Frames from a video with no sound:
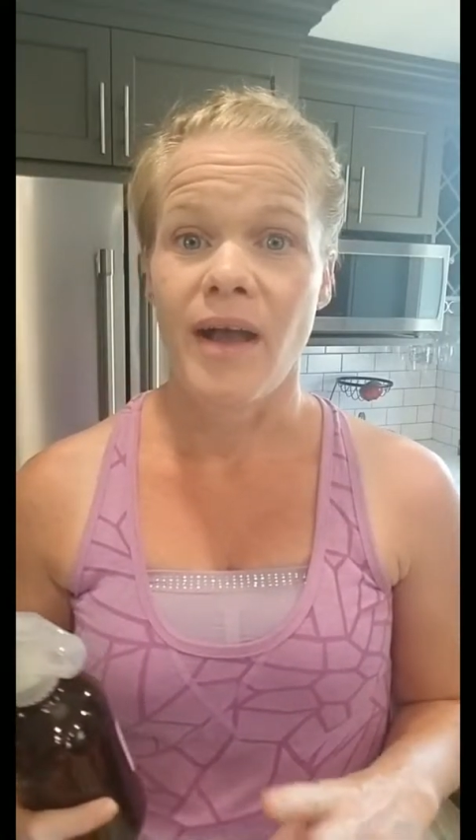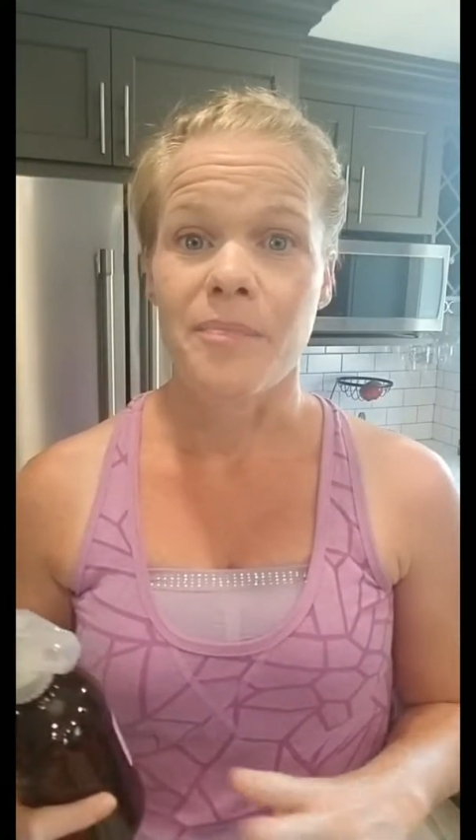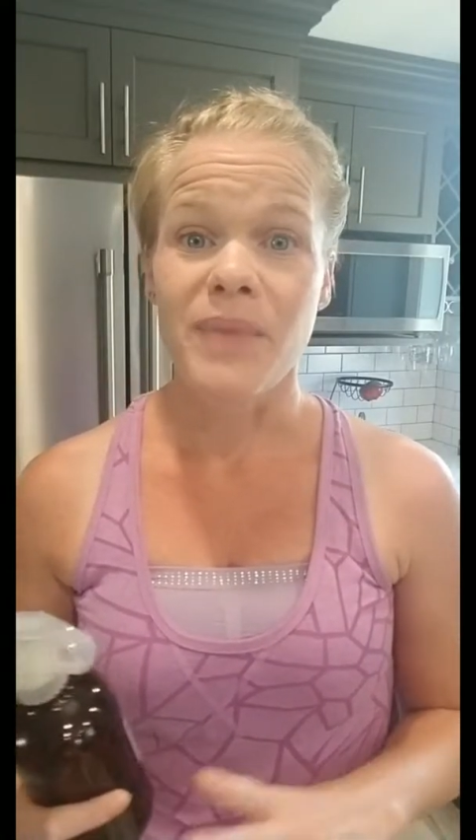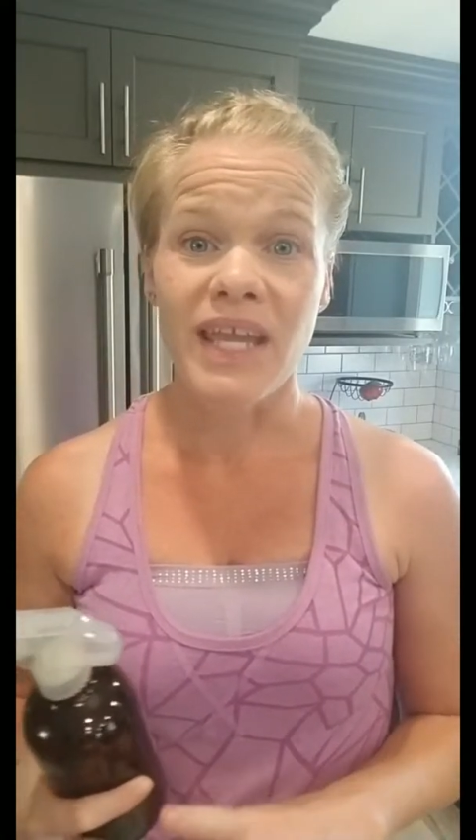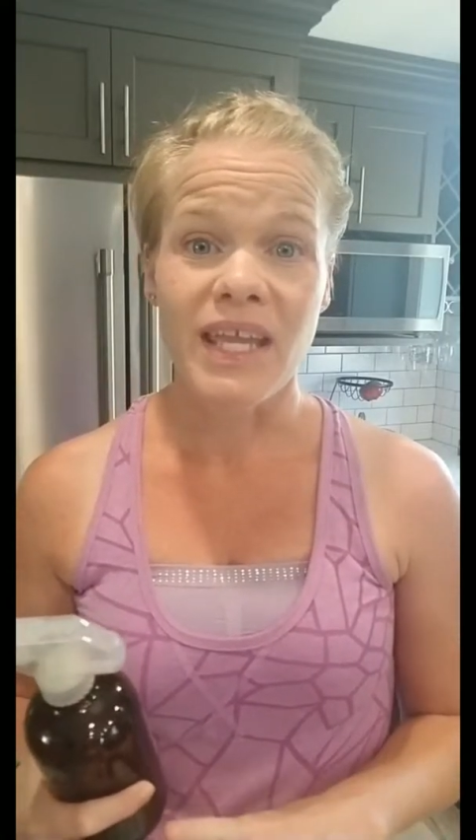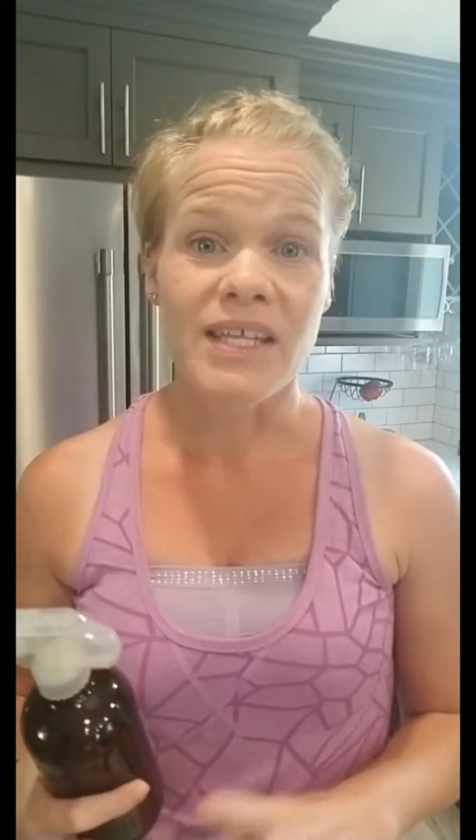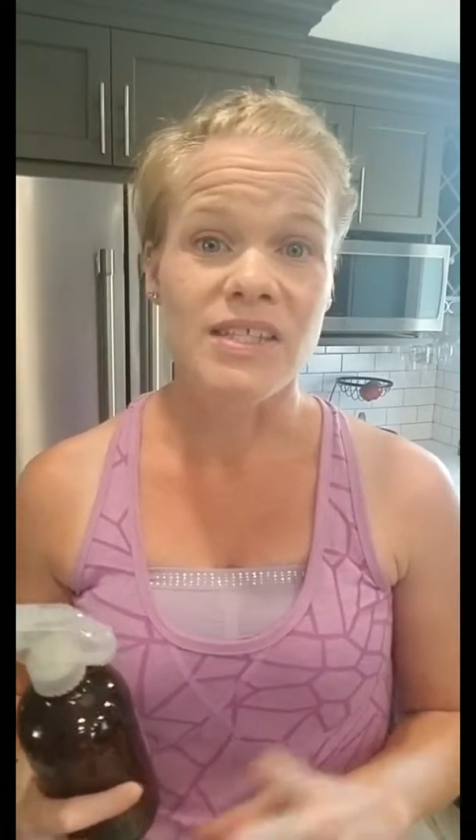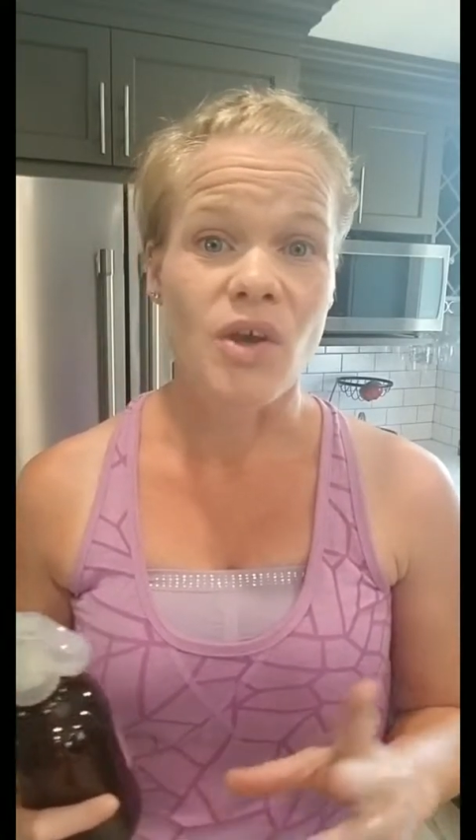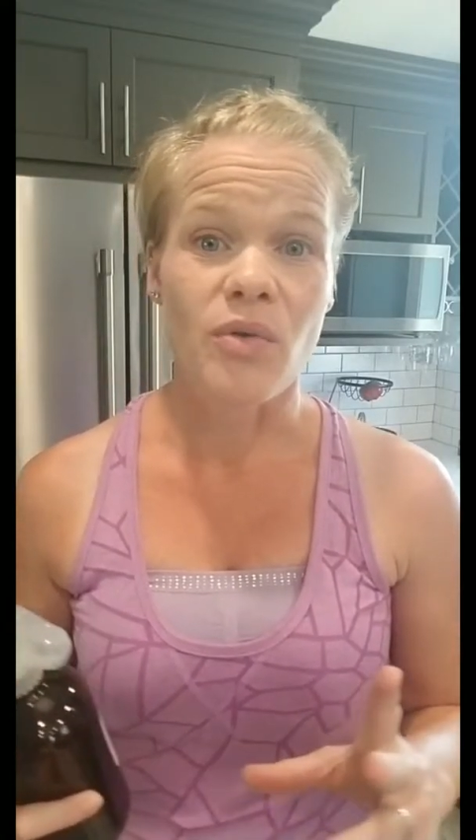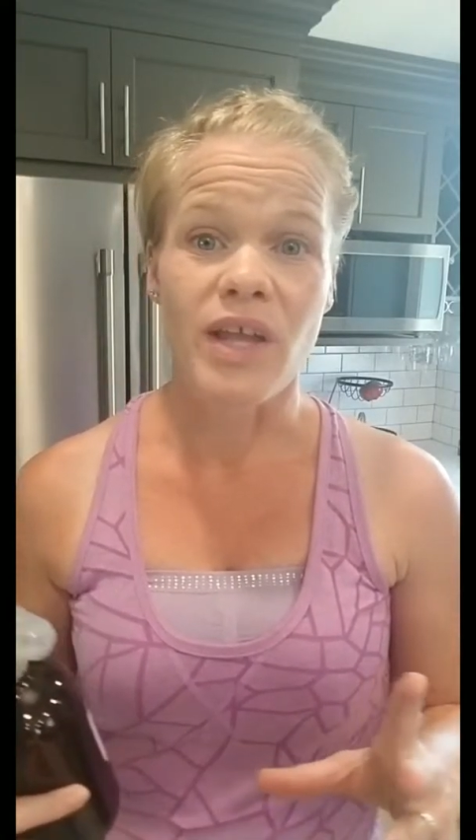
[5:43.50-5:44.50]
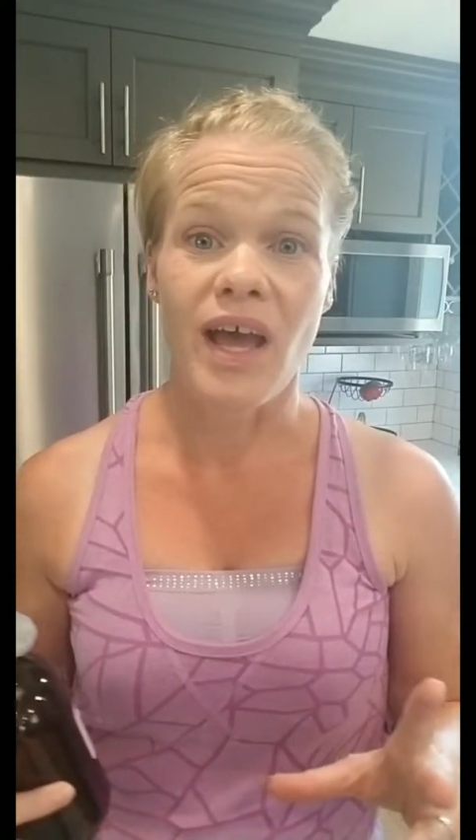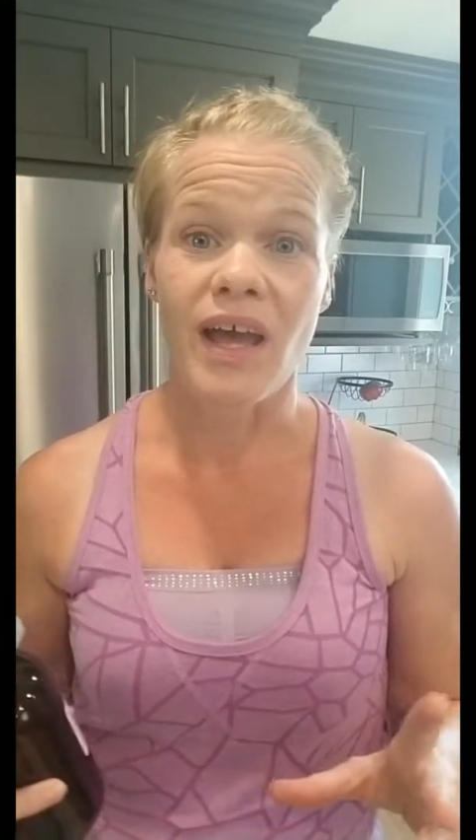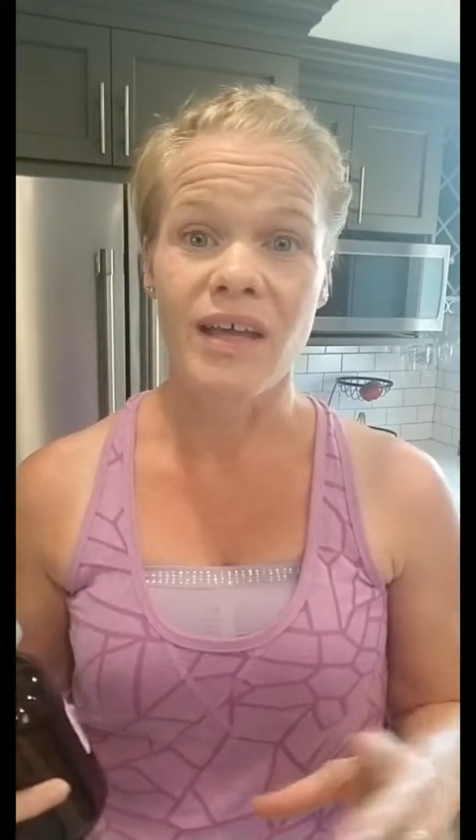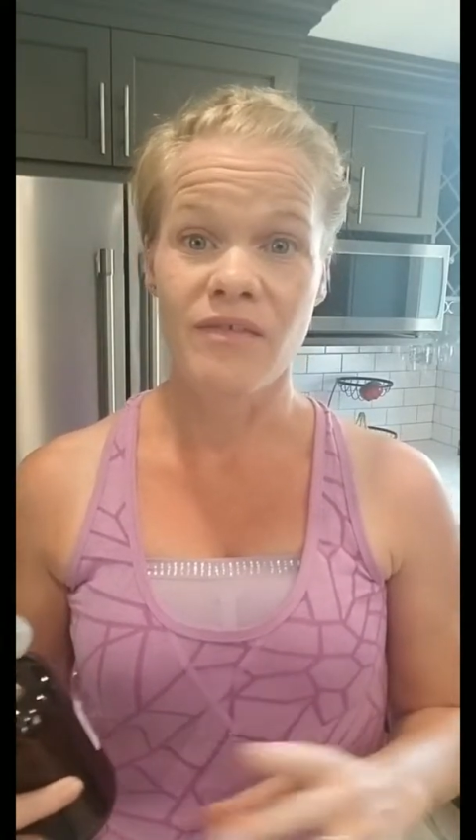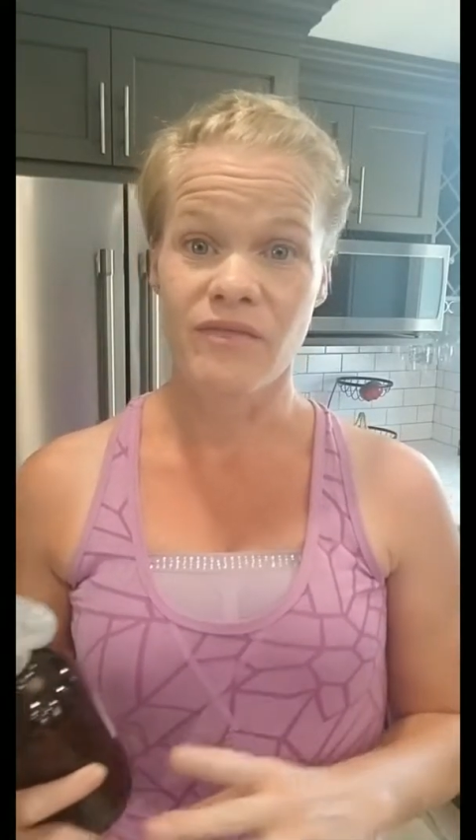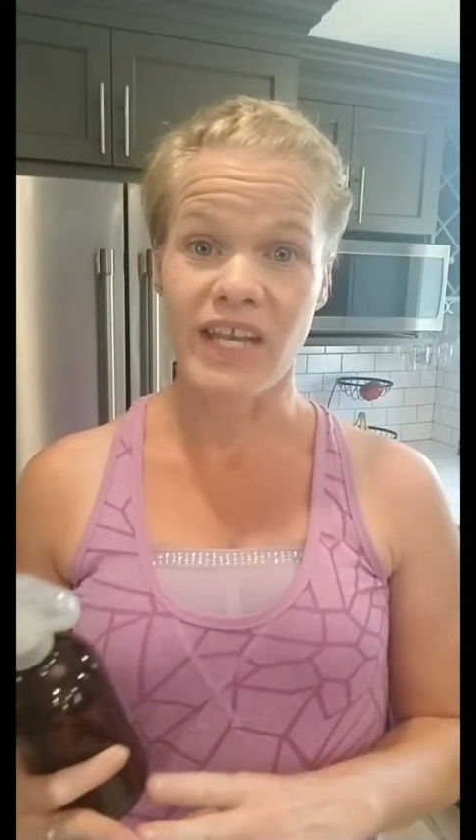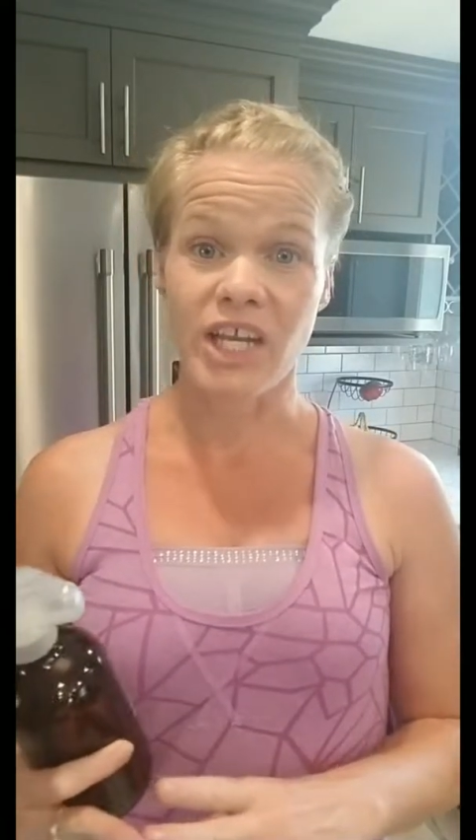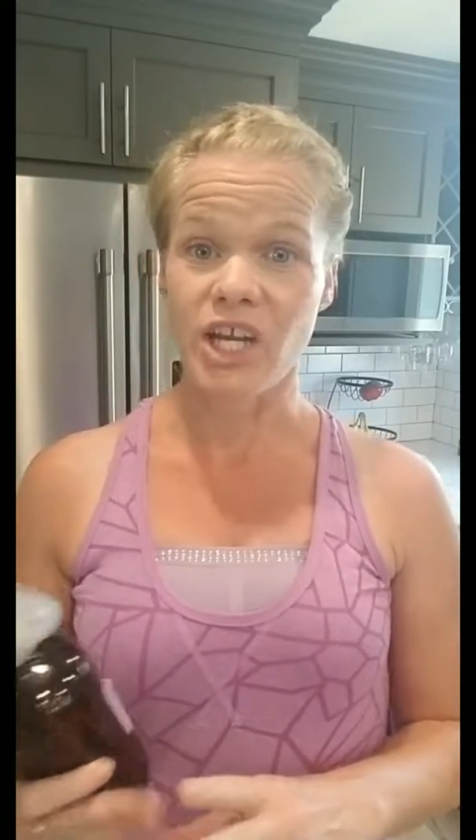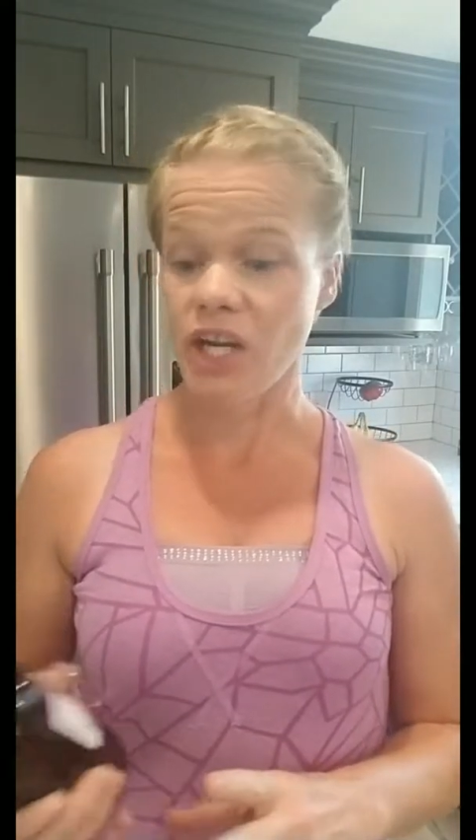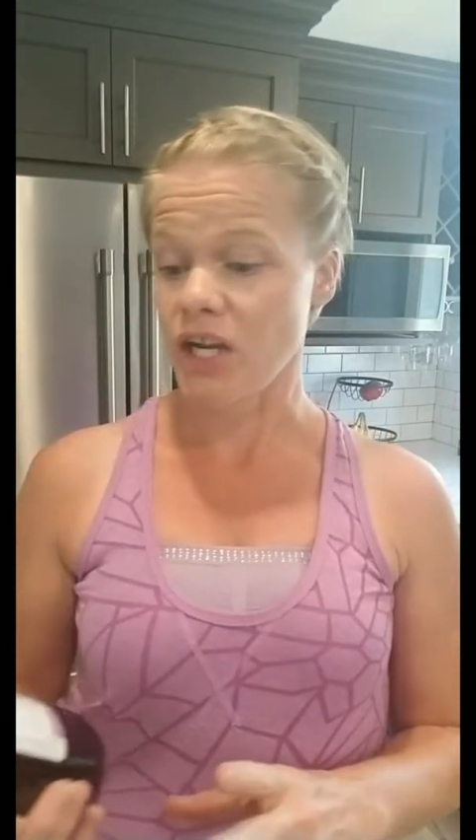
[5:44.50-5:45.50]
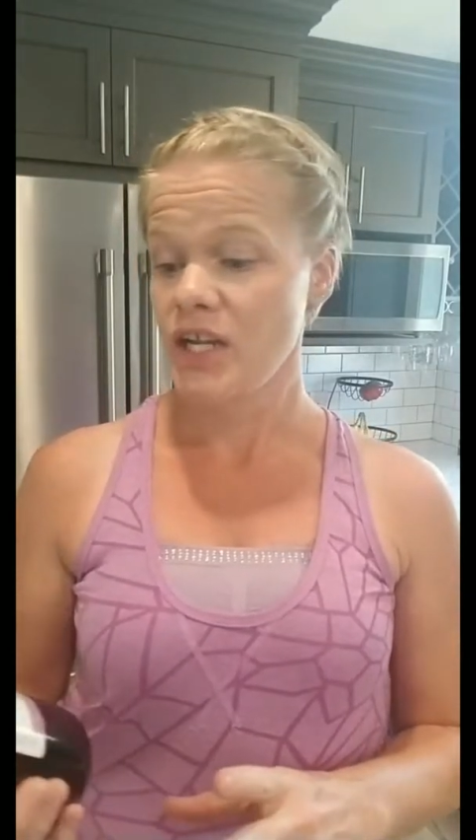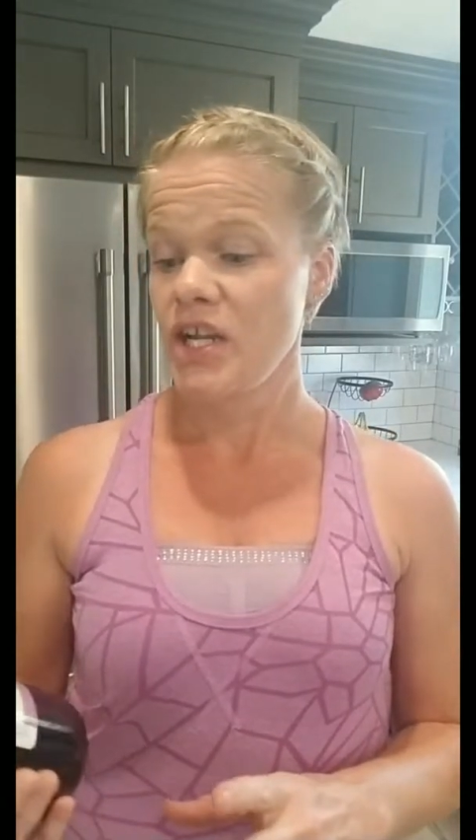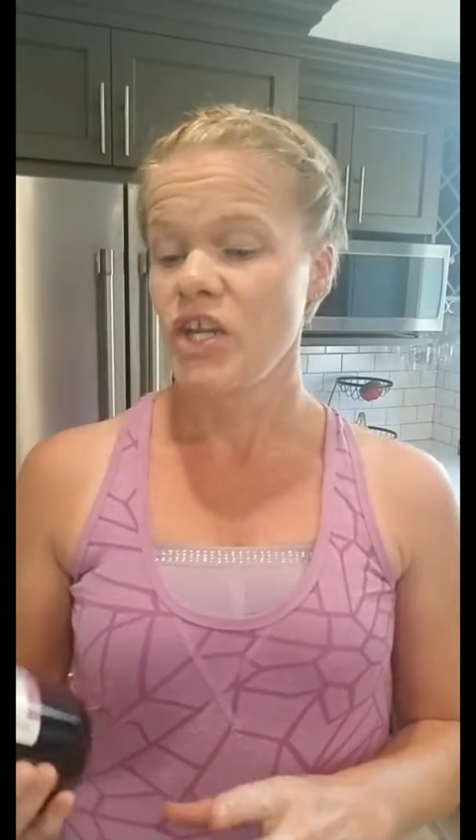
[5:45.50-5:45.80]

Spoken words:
baking soda, vinegar,